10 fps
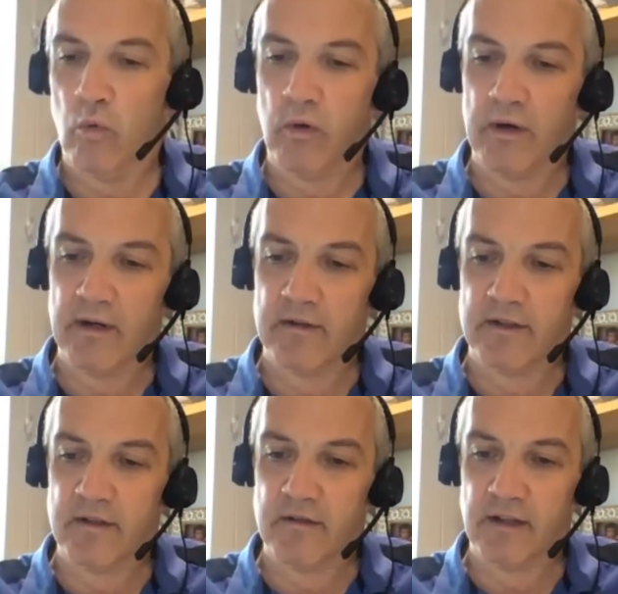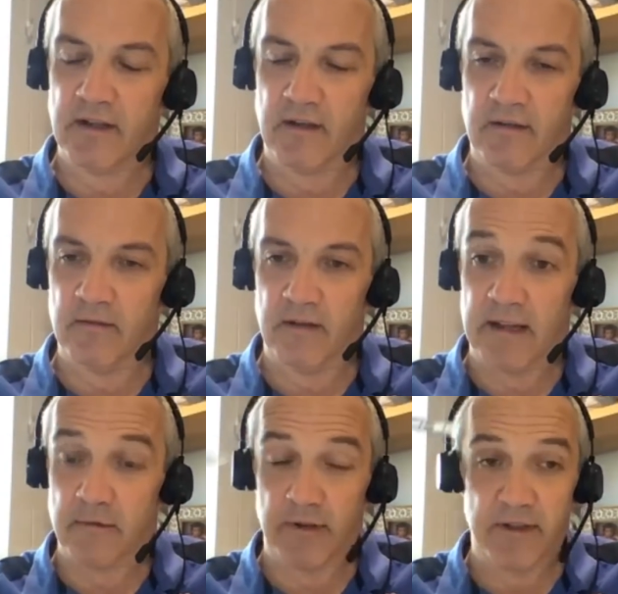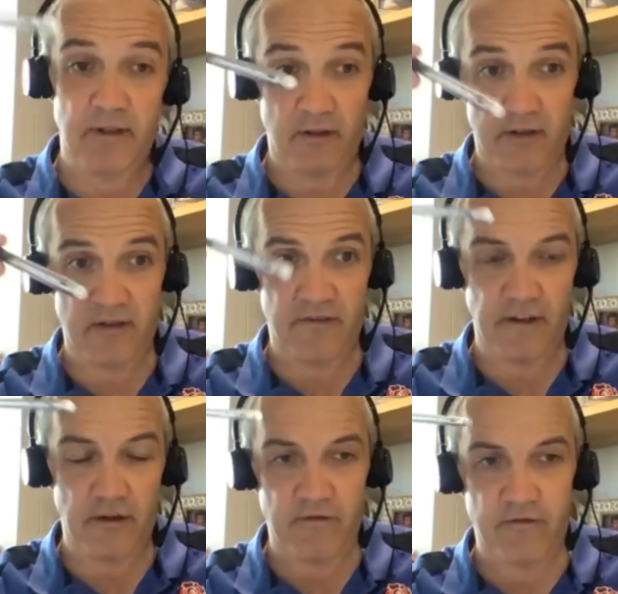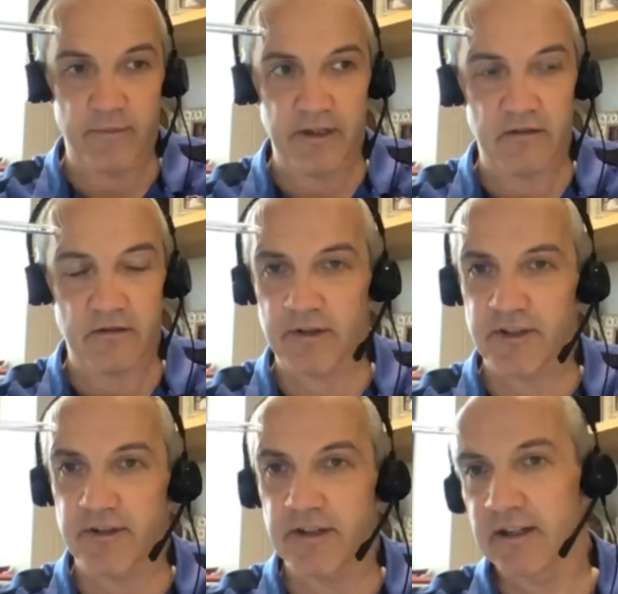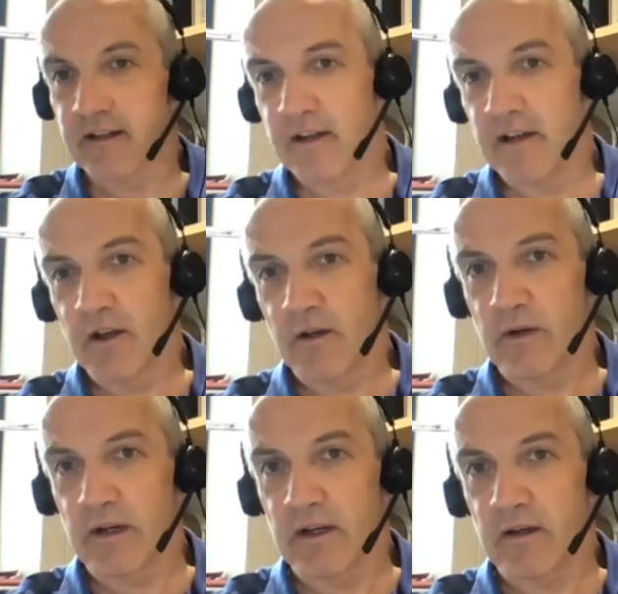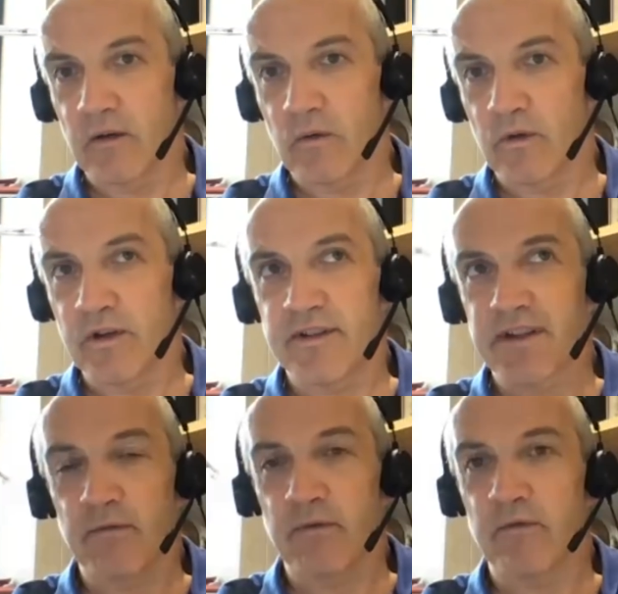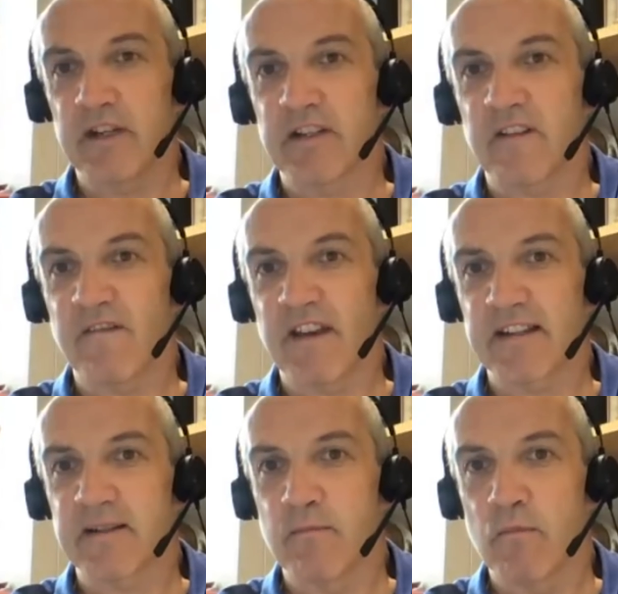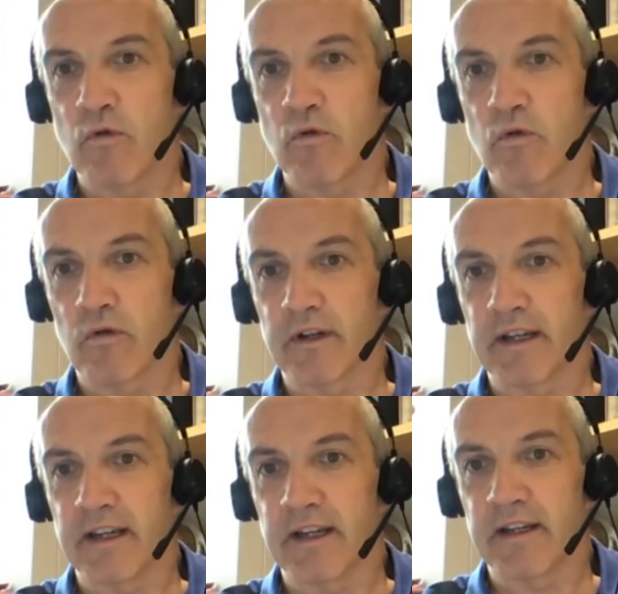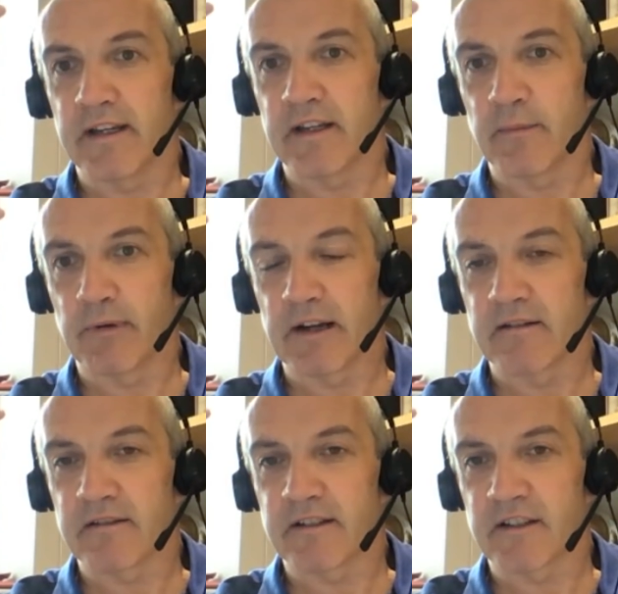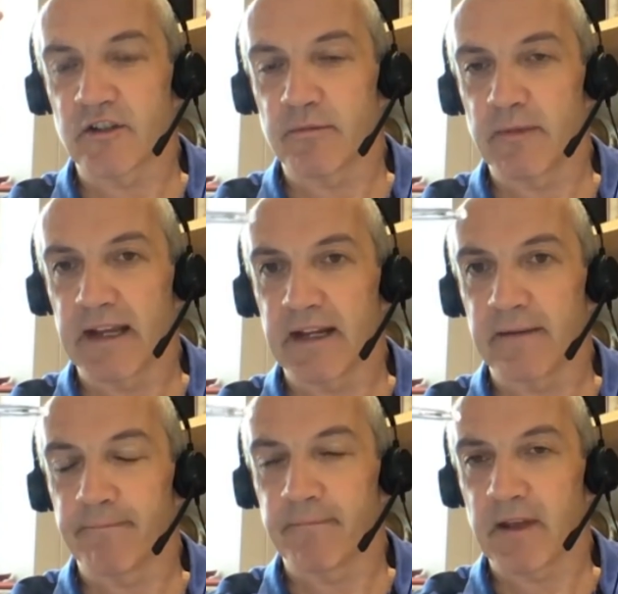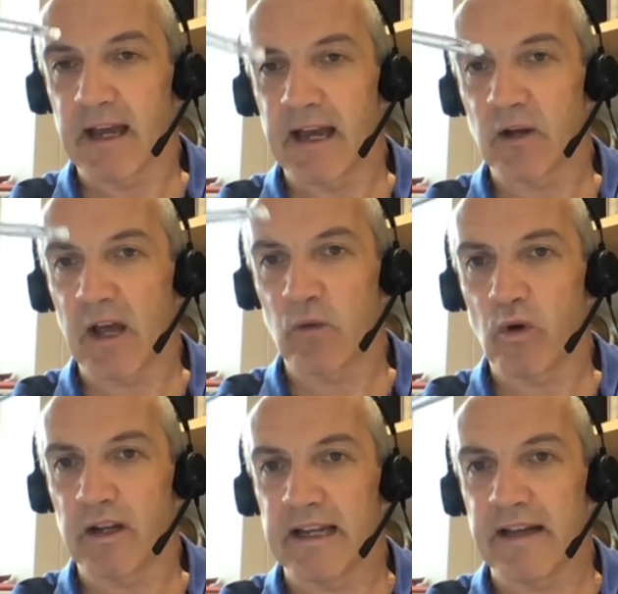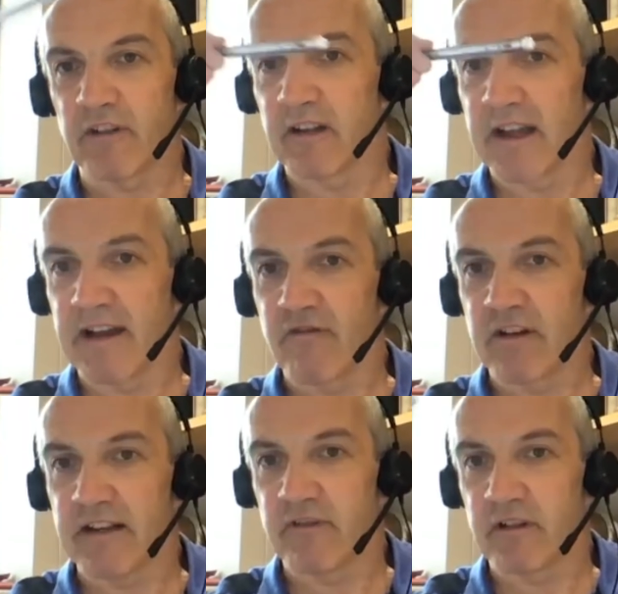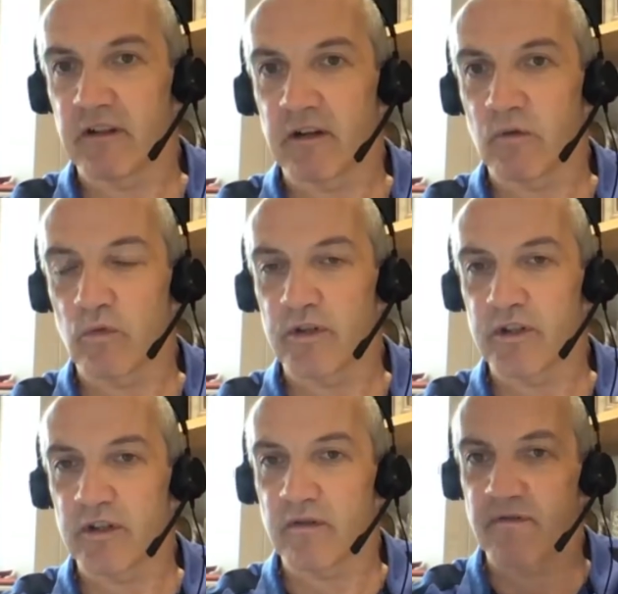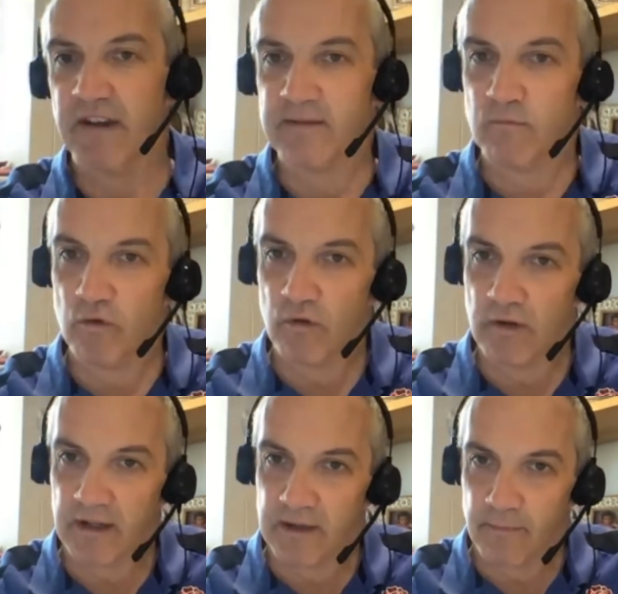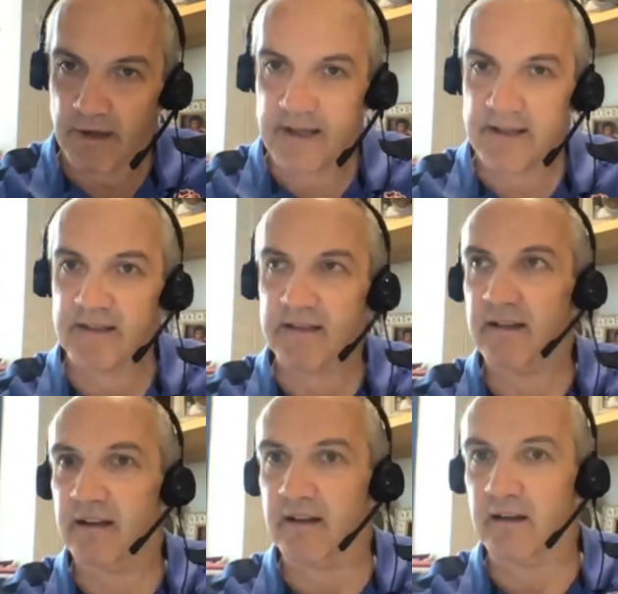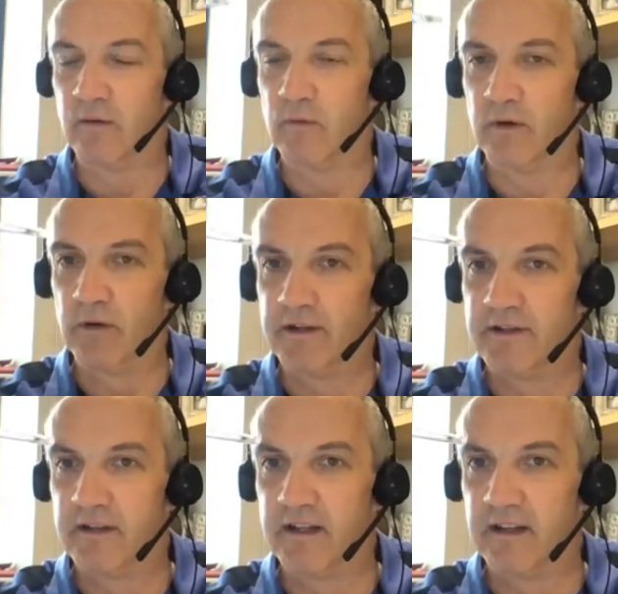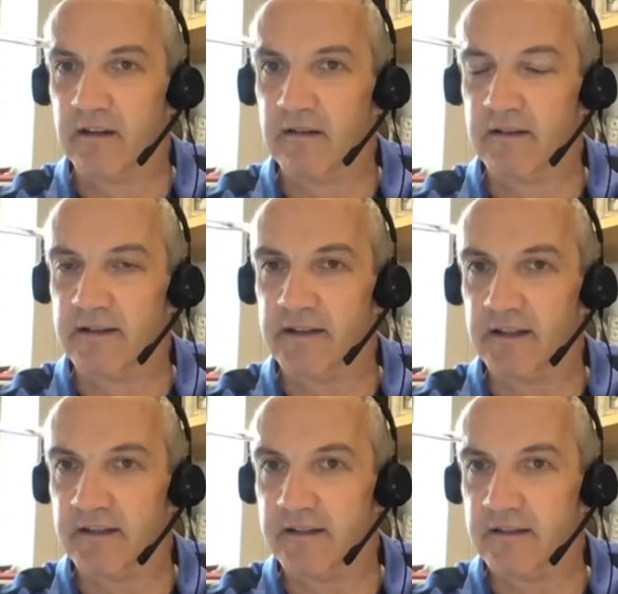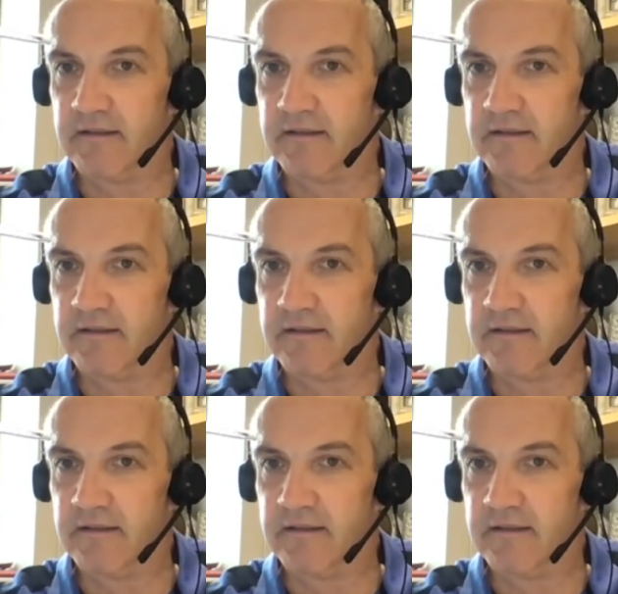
Where do you think, last question, just as a follow-on from Peter's question there, when you say we need to invest more in the players' decision-making, at what level? Every level? Or where do you invest more at the base? Like, where do you think they learn these things?